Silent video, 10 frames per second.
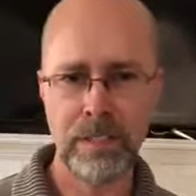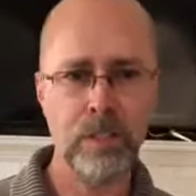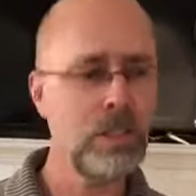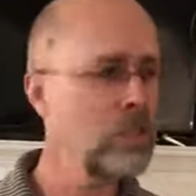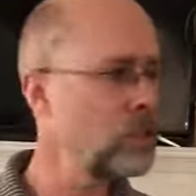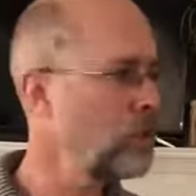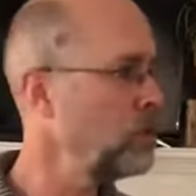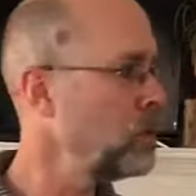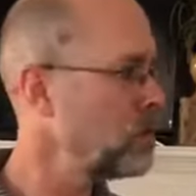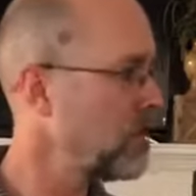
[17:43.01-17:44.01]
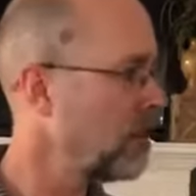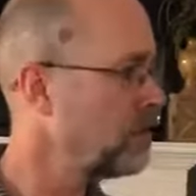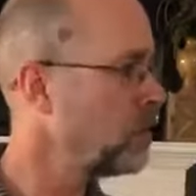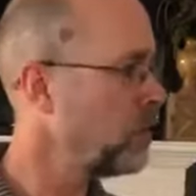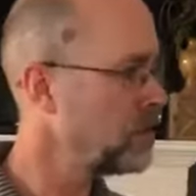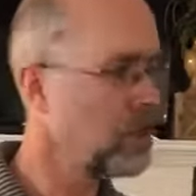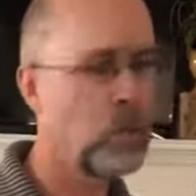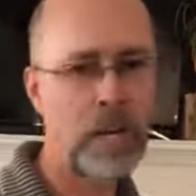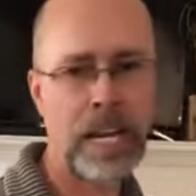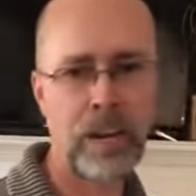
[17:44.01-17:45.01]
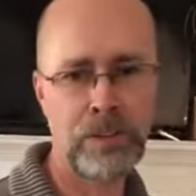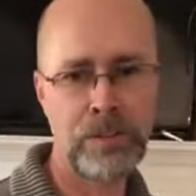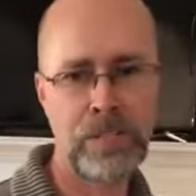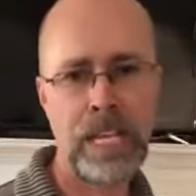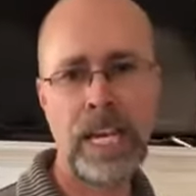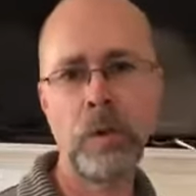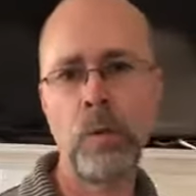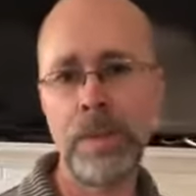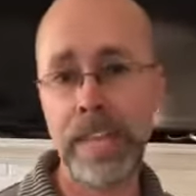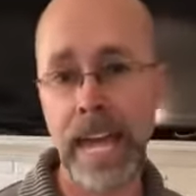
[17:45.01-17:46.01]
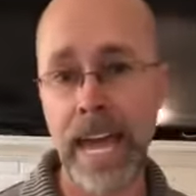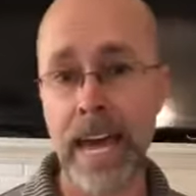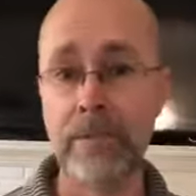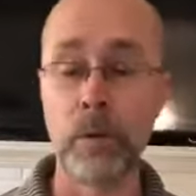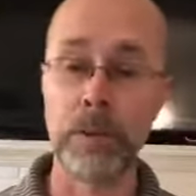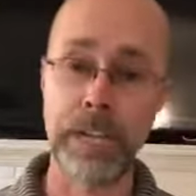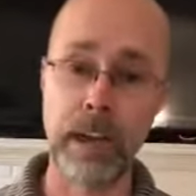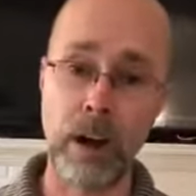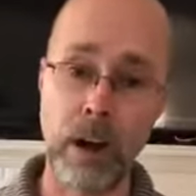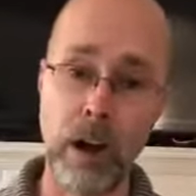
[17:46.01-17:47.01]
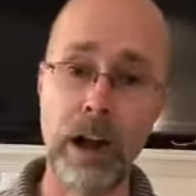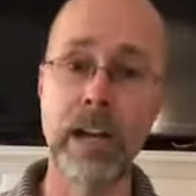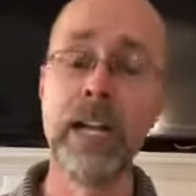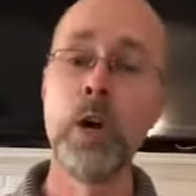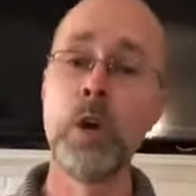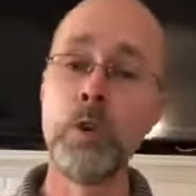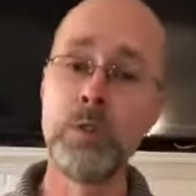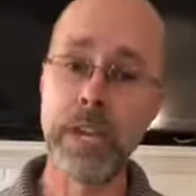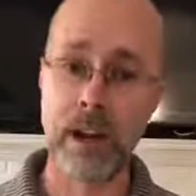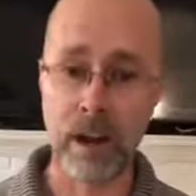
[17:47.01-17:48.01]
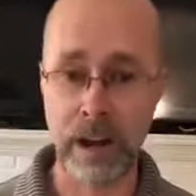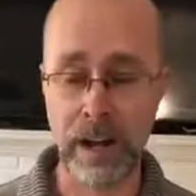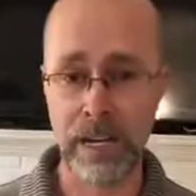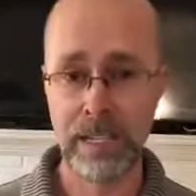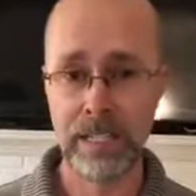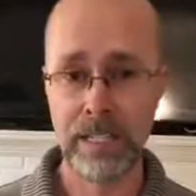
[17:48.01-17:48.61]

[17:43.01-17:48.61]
You consume yourself with someone else and what they have, what they are, who they are.